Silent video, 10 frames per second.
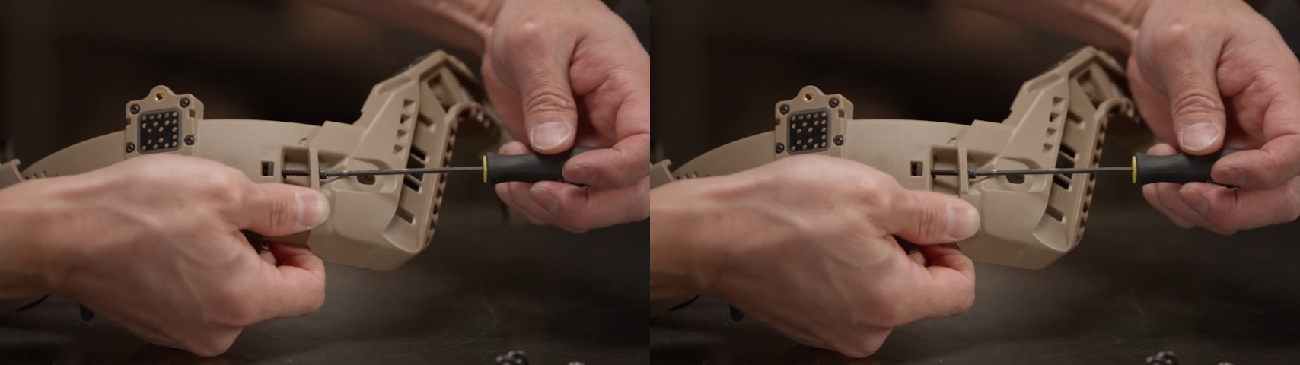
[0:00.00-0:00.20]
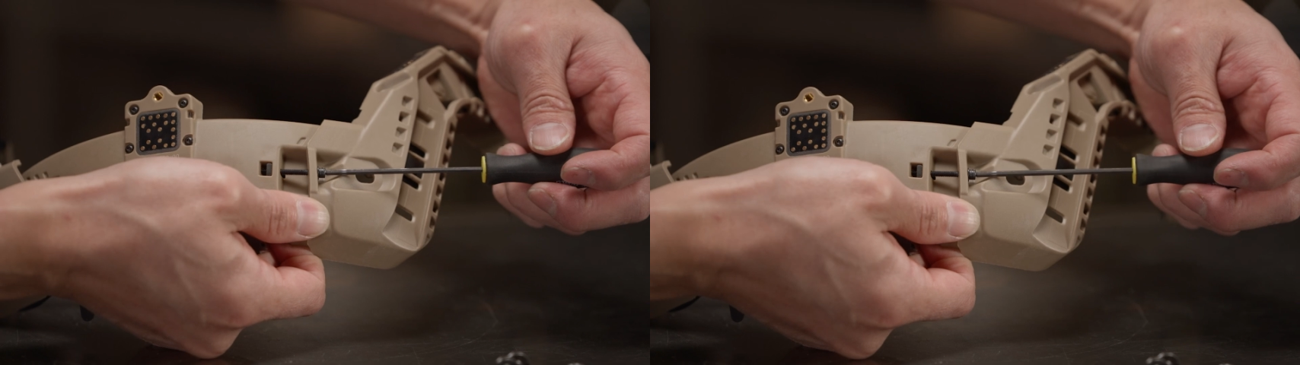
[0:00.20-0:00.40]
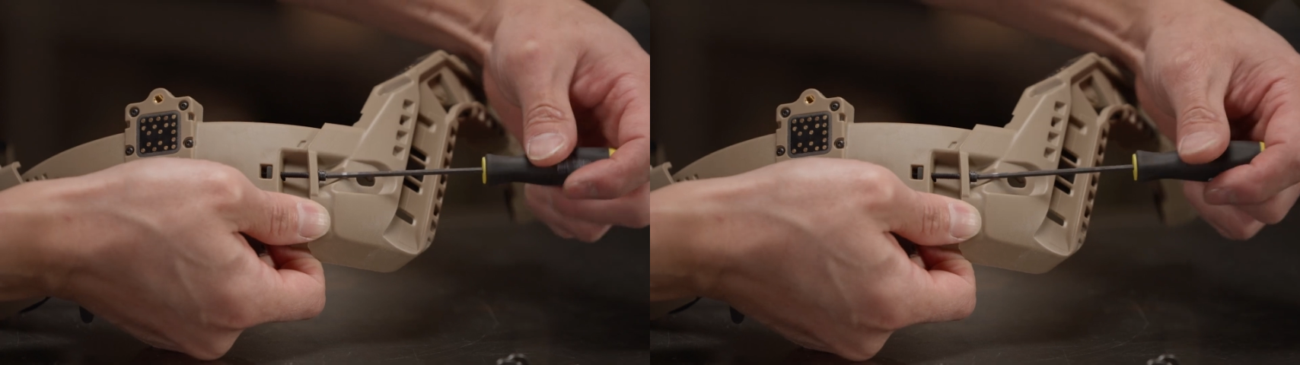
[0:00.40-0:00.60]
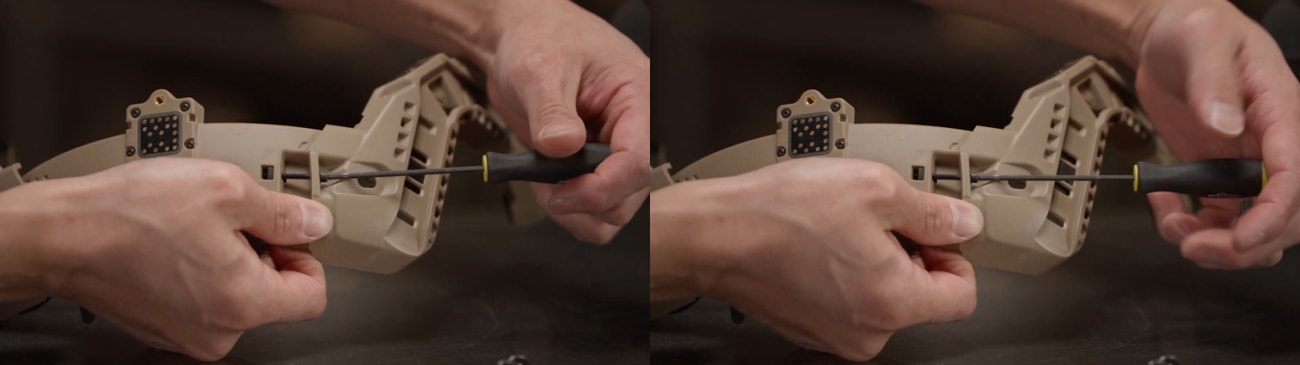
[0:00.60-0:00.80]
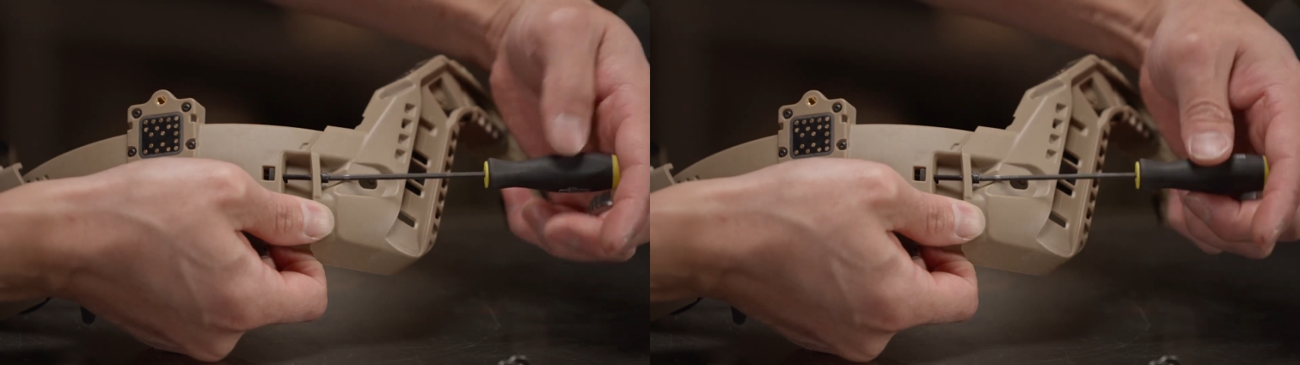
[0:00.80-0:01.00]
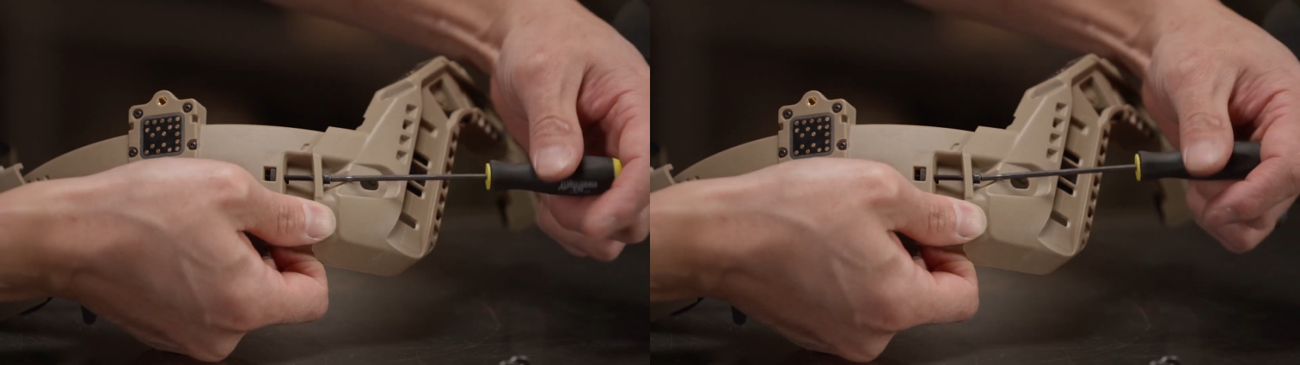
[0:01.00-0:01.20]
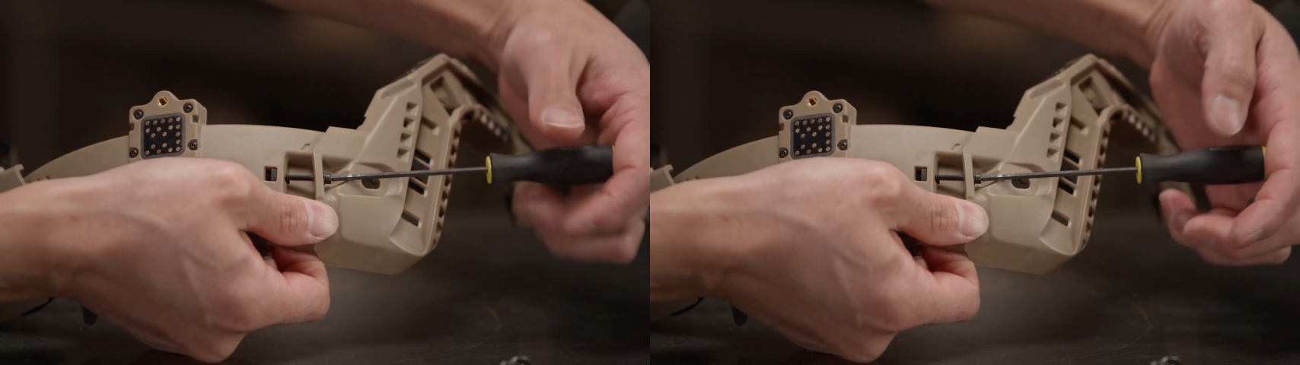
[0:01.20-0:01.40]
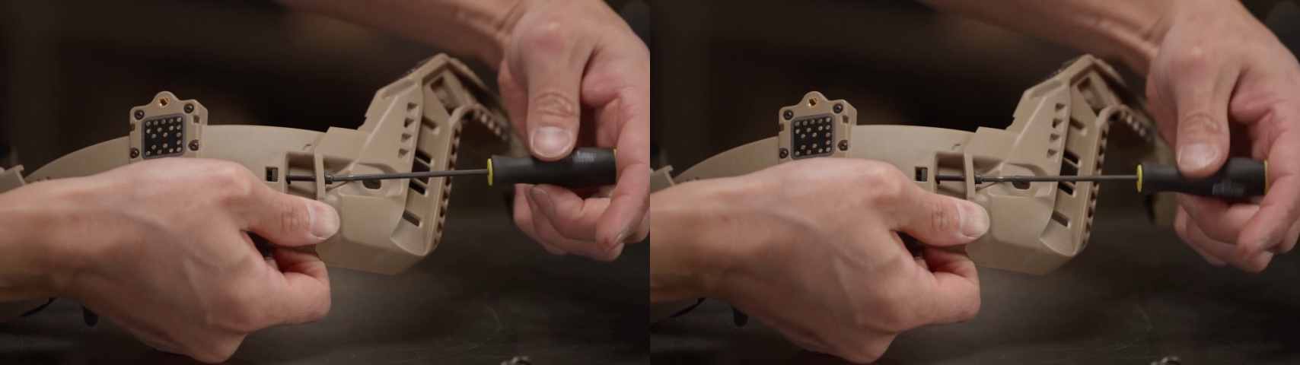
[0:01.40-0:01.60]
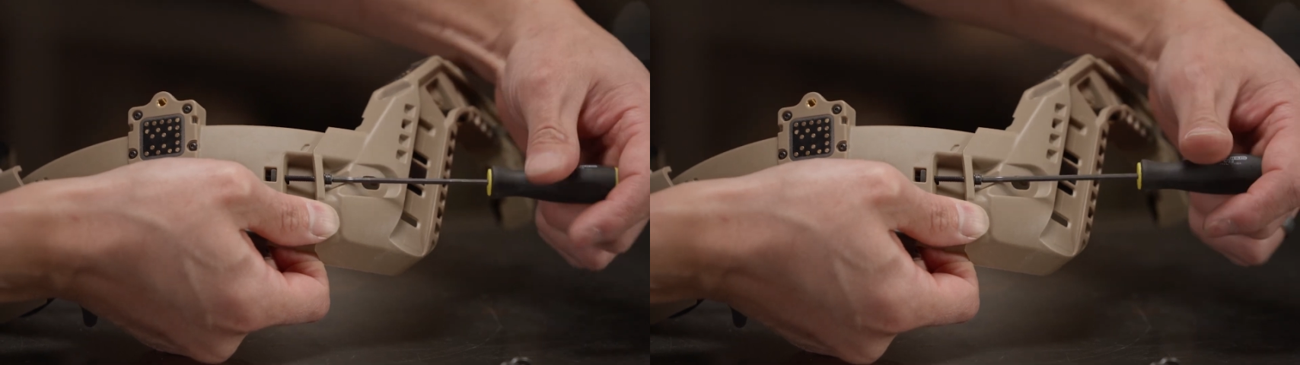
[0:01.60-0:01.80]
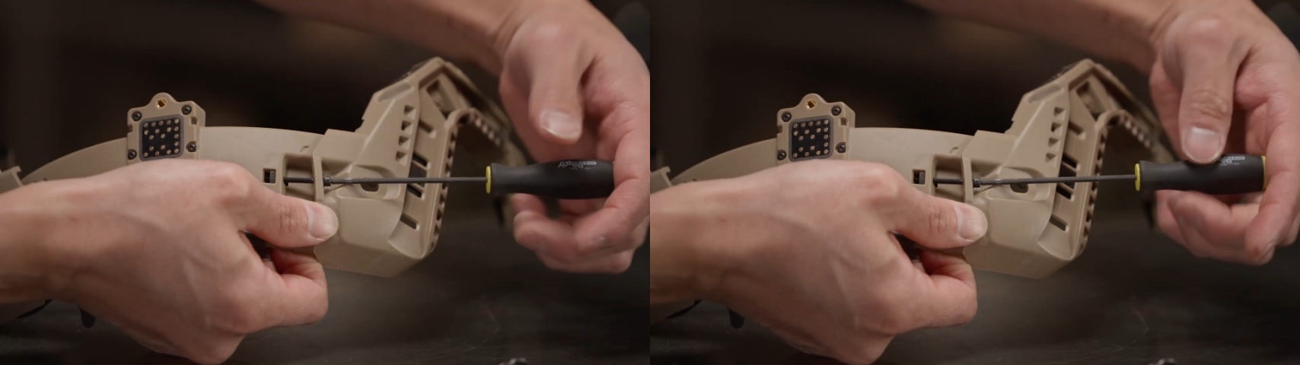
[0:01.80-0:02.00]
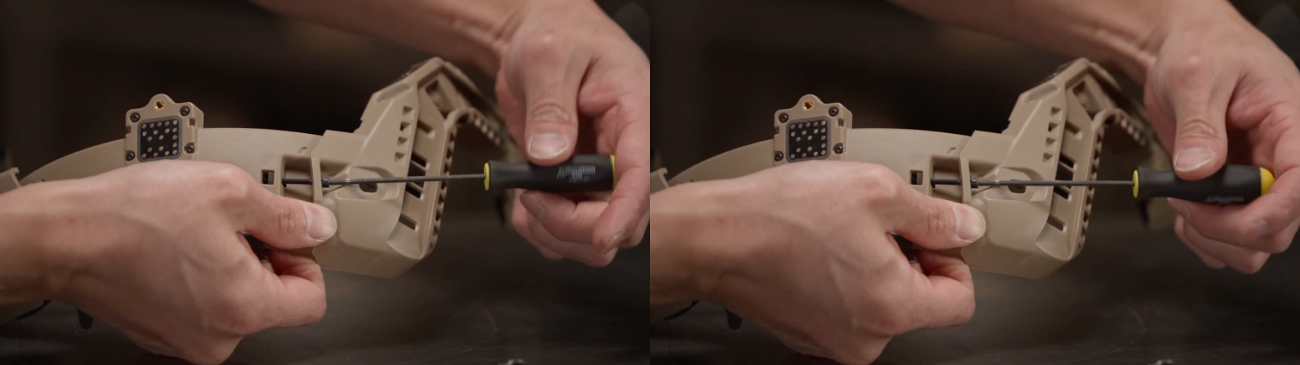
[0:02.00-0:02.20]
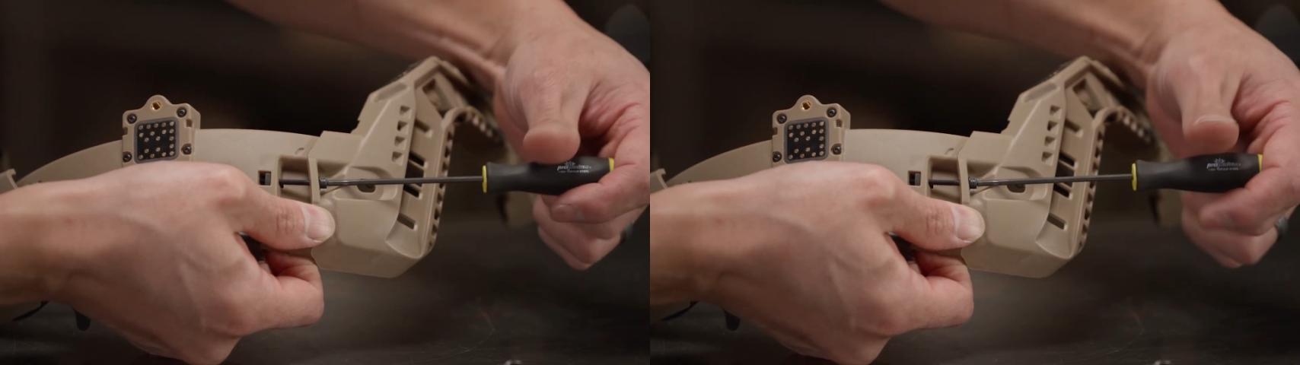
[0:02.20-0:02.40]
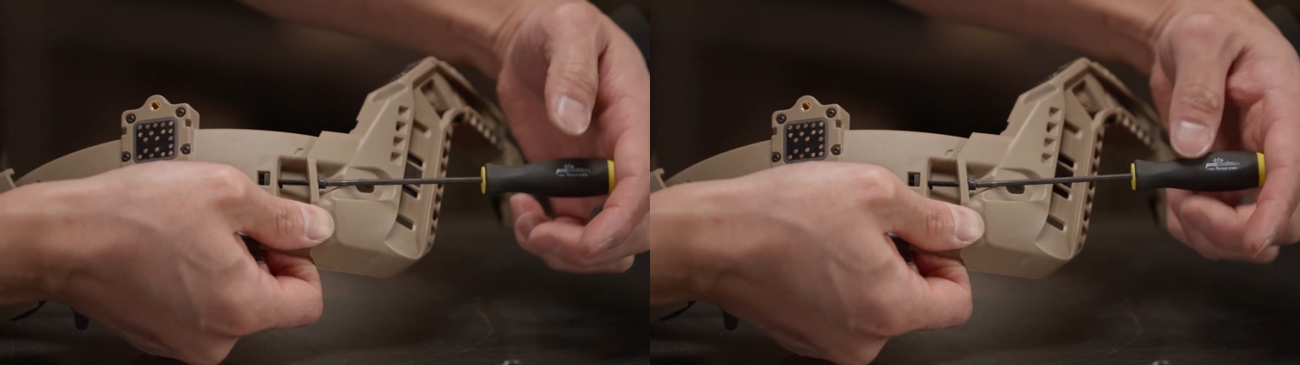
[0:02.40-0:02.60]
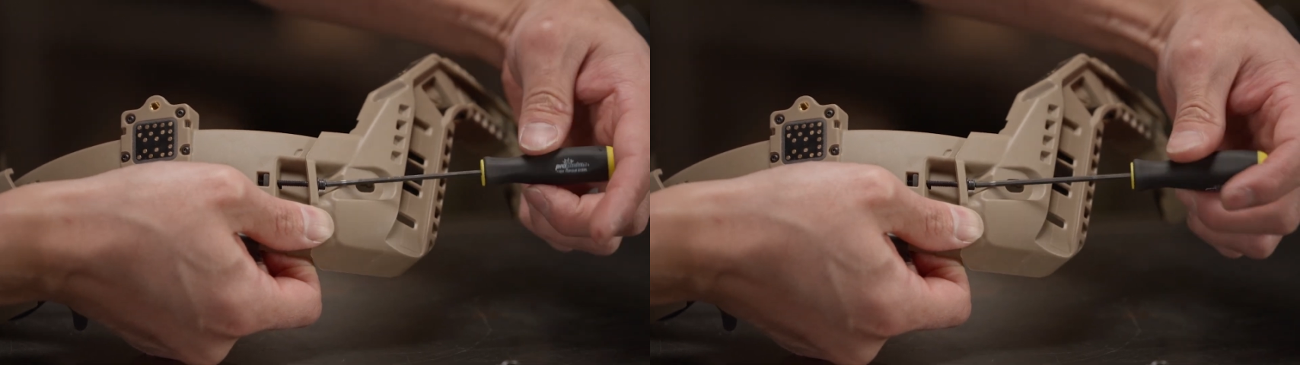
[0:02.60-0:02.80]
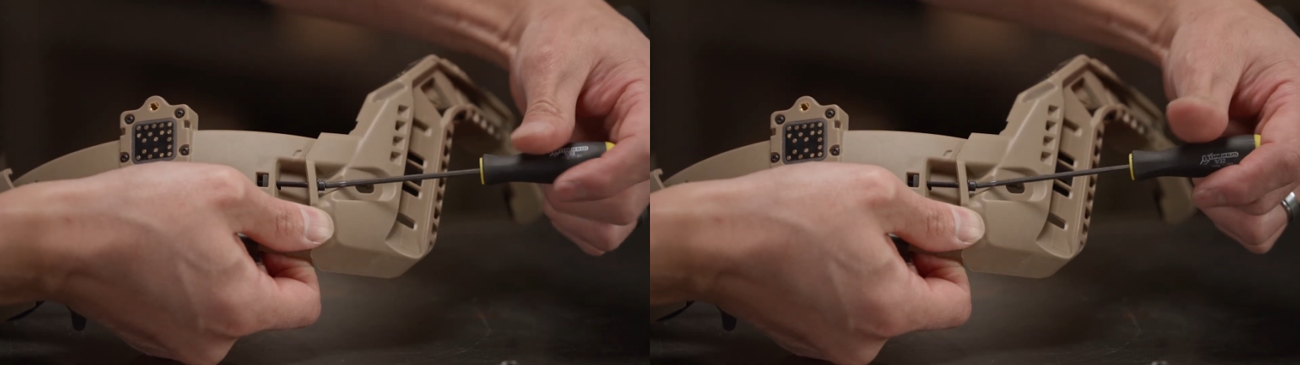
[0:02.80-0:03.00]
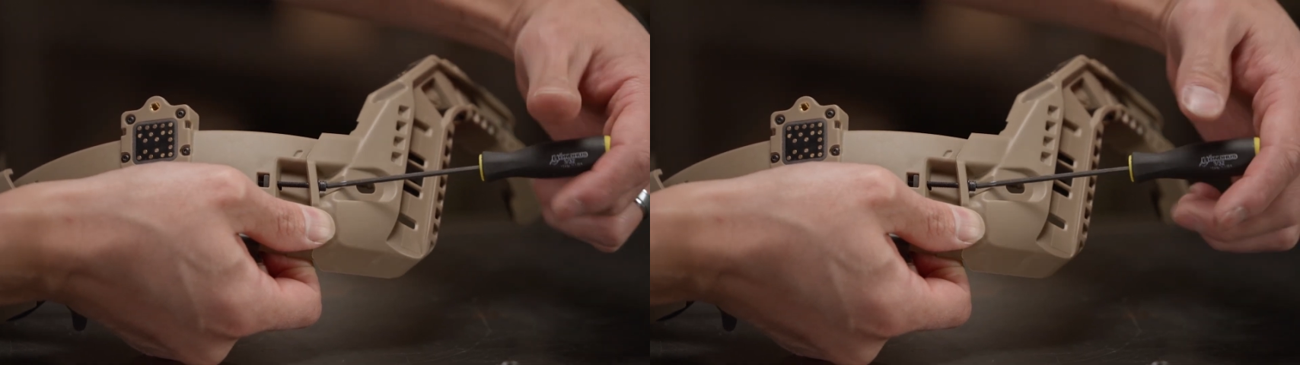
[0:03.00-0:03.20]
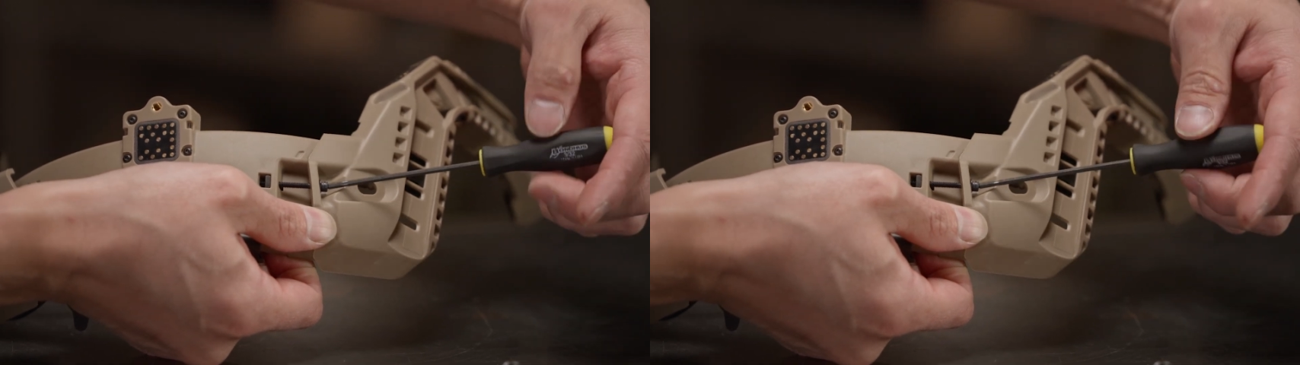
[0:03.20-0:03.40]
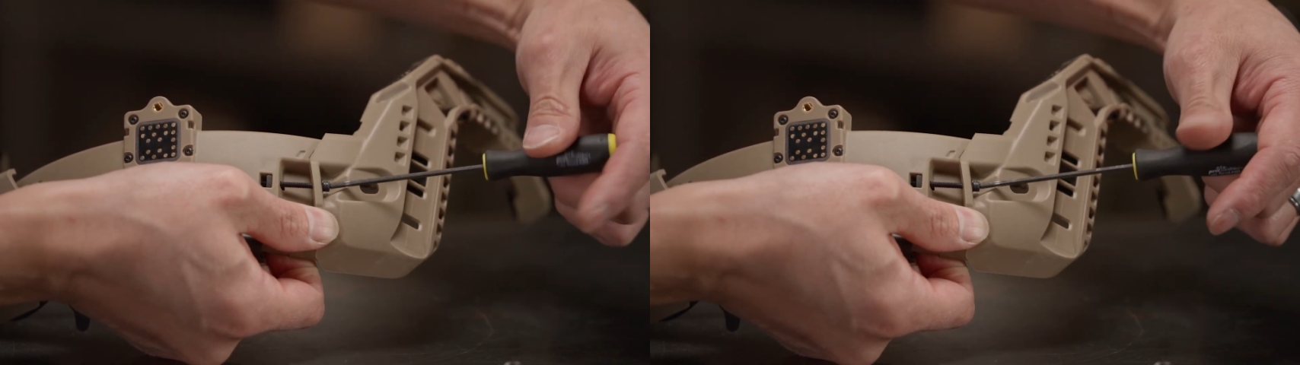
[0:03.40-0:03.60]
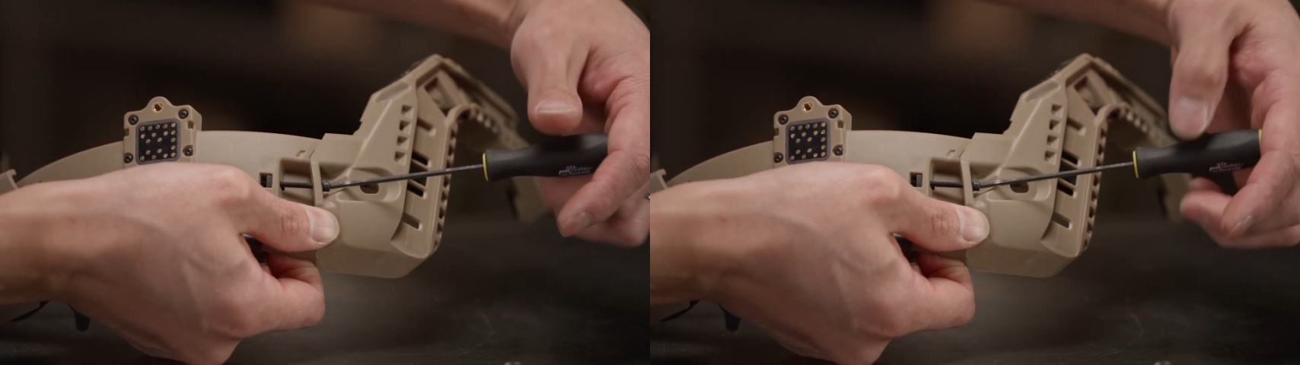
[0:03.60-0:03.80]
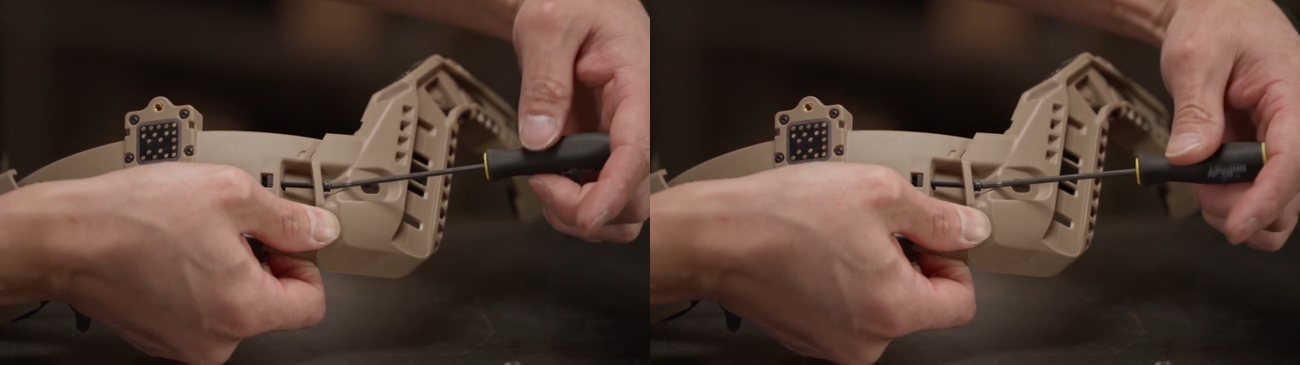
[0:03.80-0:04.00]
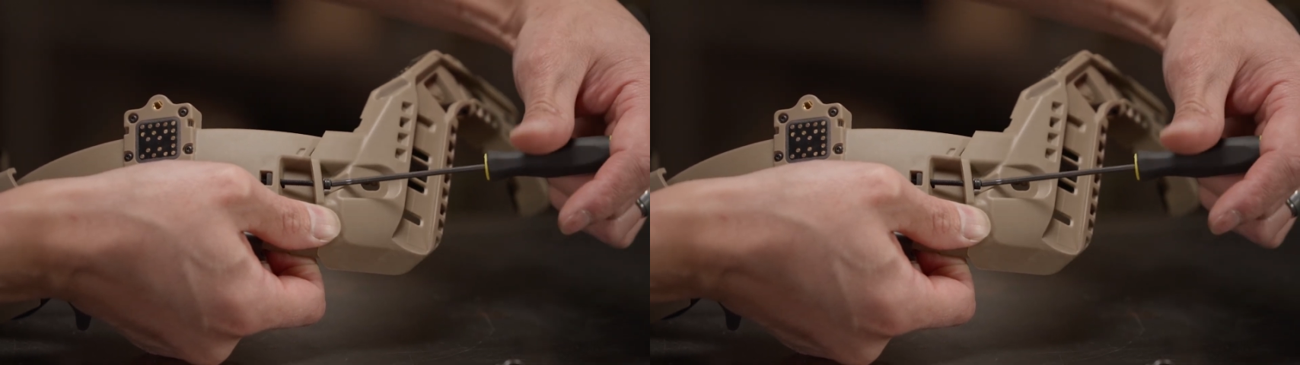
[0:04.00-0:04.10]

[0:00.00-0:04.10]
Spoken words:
Nobody's mouth can be seen.